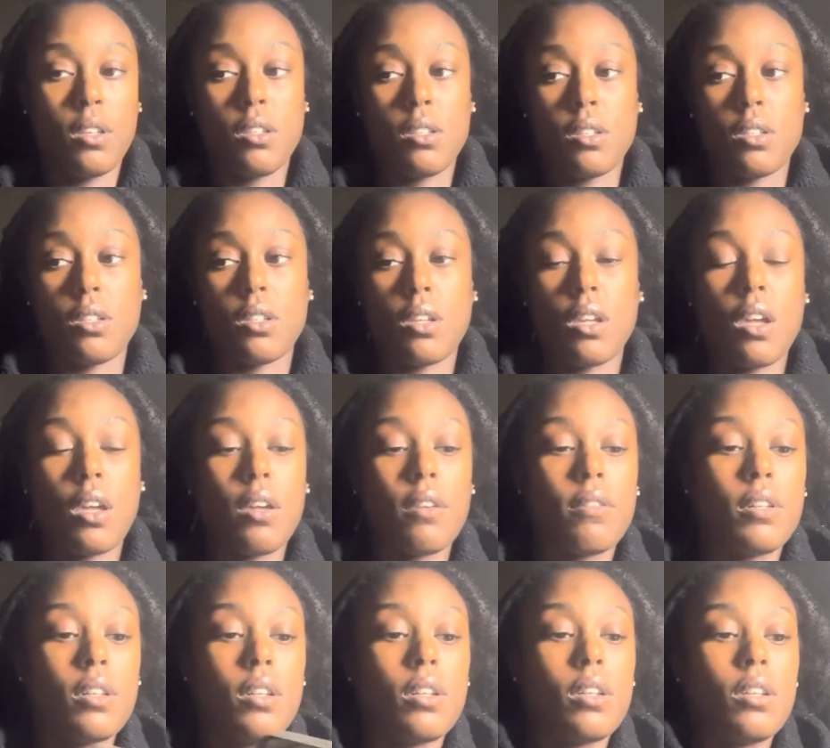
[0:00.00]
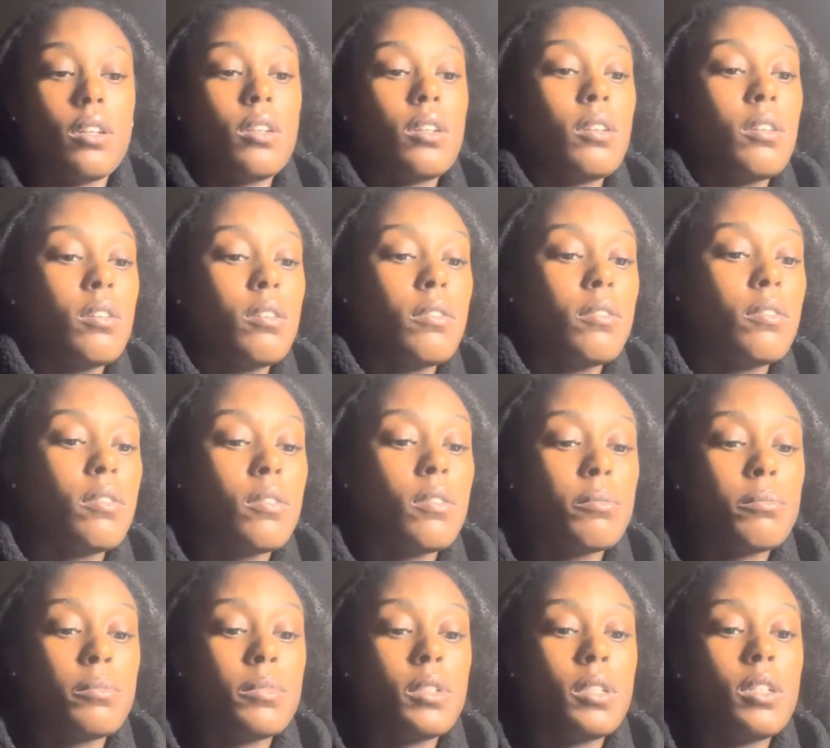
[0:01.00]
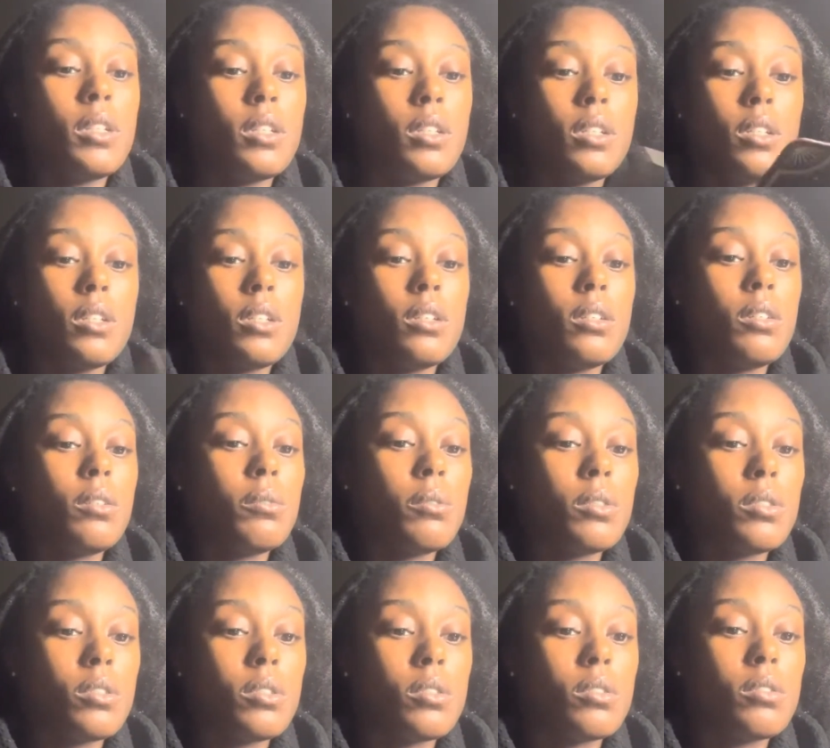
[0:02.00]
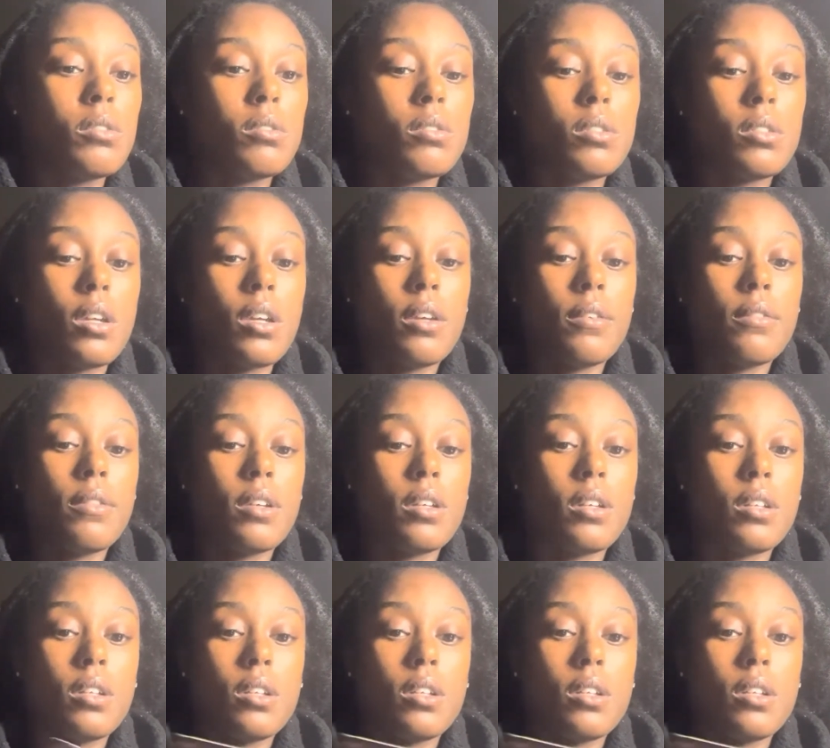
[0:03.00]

save a little for me, won't you save a little.